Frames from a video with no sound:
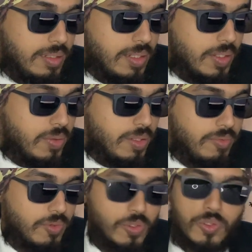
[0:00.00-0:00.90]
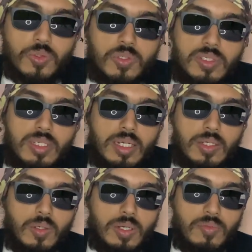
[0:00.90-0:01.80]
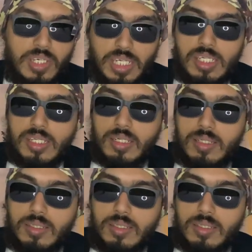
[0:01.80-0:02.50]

a photo shoot stunt or a vacation